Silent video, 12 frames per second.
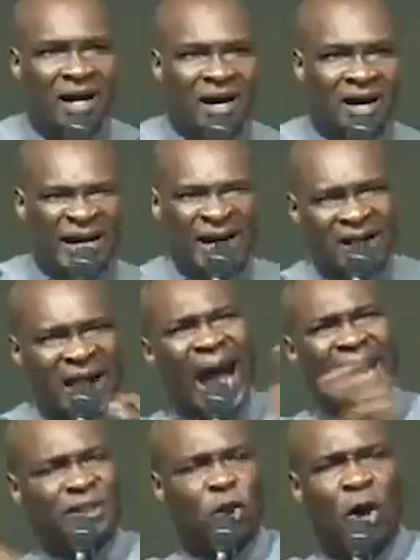
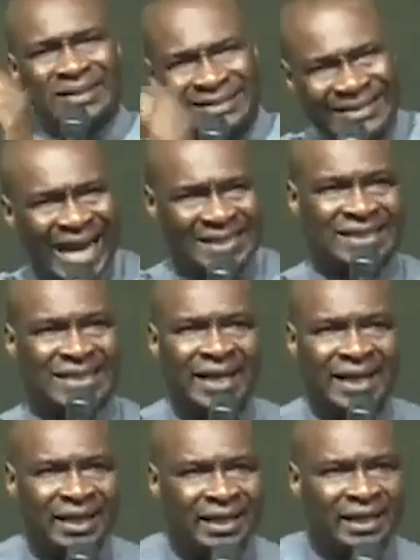Rewrite your
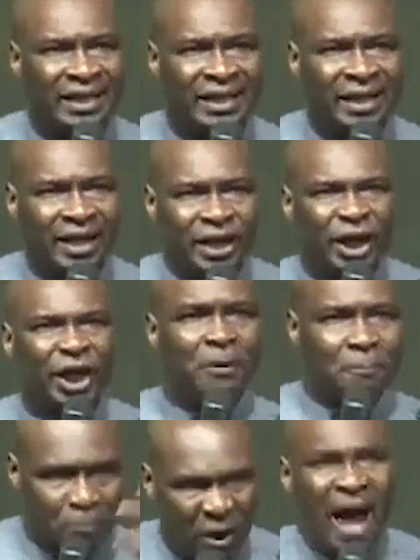destiny in
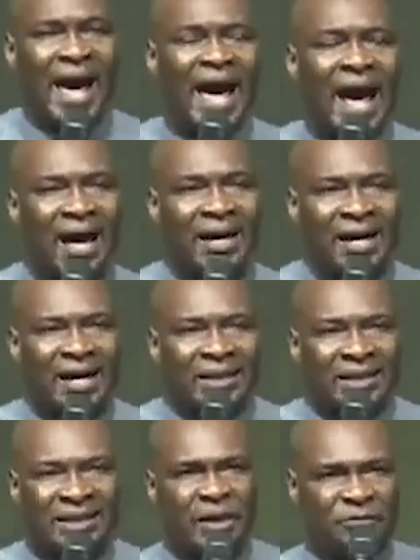prayer.
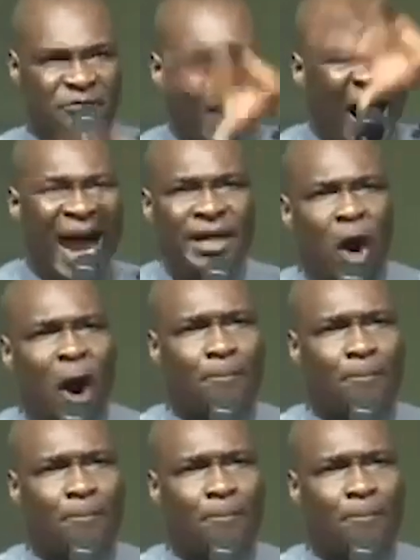Define your